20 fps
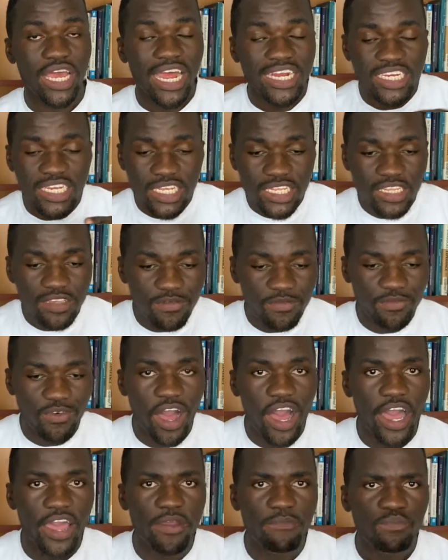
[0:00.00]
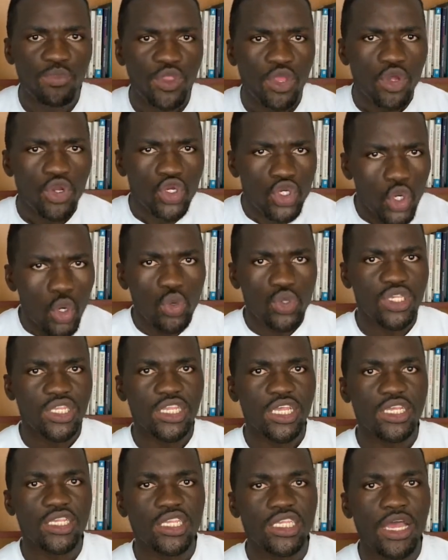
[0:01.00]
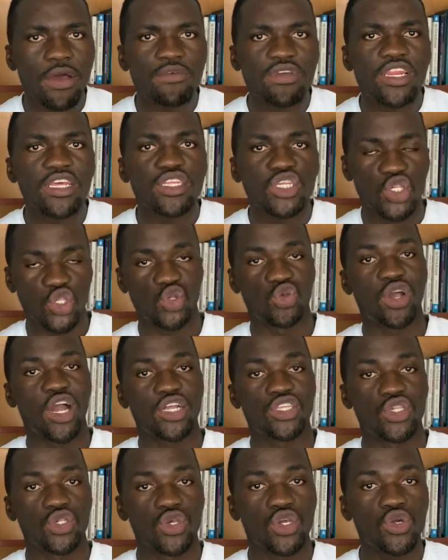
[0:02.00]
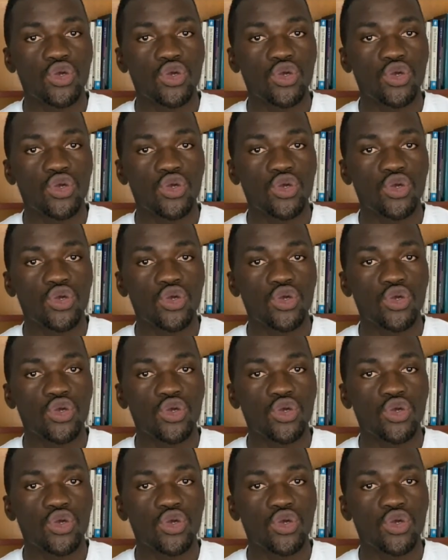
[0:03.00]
Identify those things that really distract you.